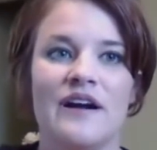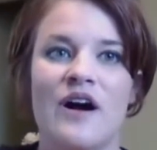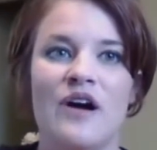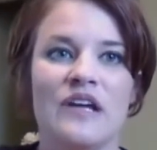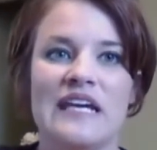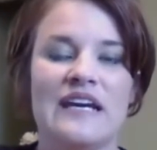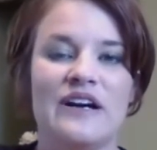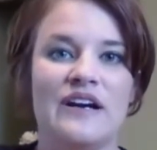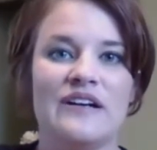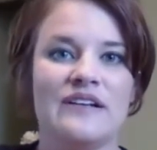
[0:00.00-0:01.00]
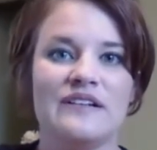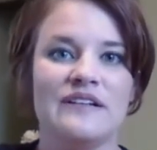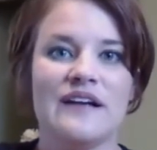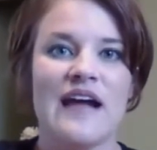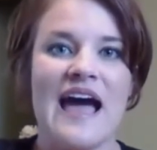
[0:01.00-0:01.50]
all year.
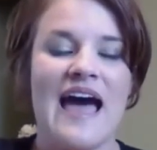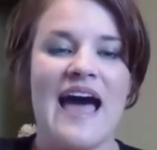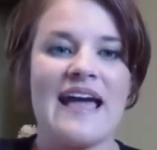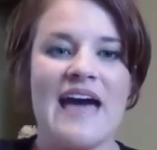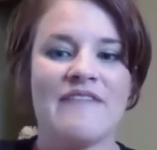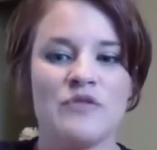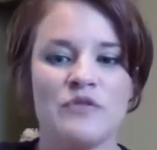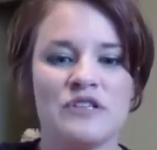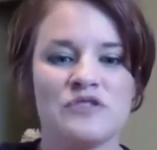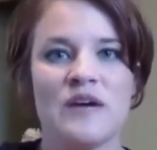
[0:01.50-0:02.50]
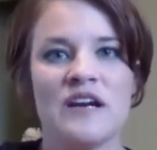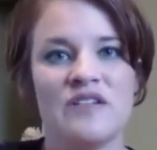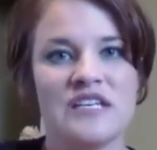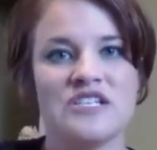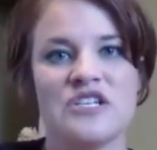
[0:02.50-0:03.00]
I haven't worn a sweater
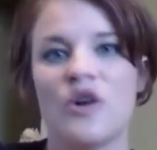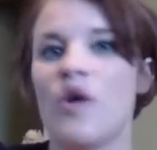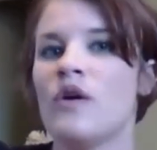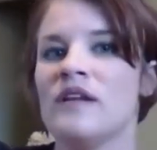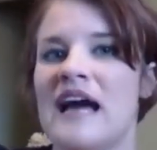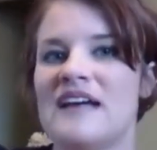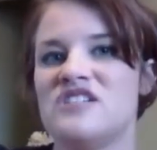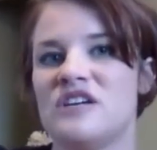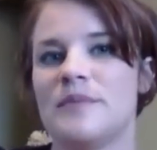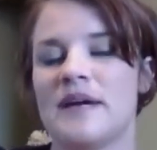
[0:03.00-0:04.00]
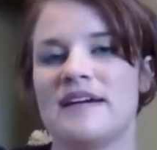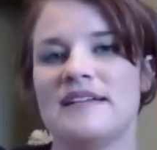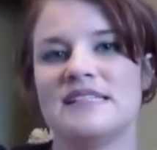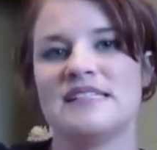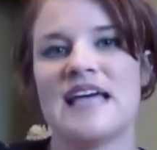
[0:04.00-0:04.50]
this year or last year
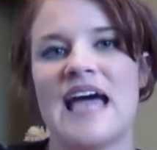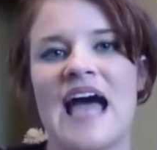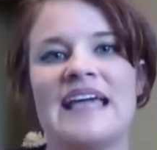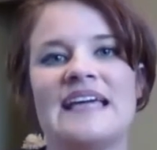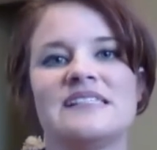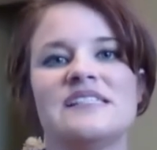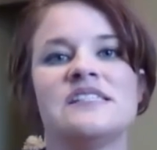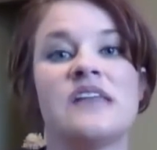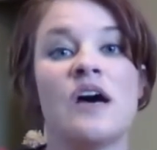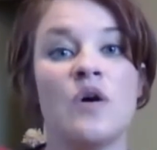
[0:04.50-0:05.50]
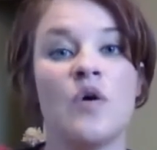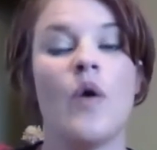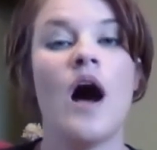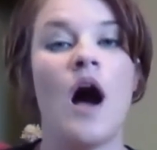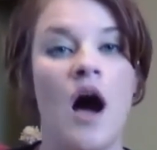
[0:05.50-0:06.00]
because I get
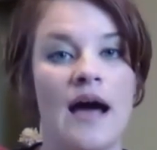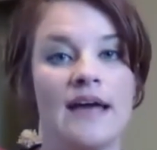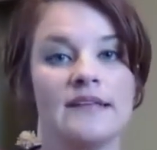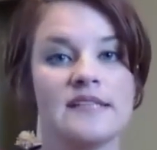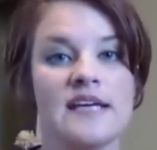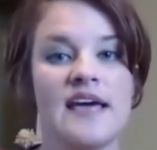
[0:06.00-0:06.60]
so hot.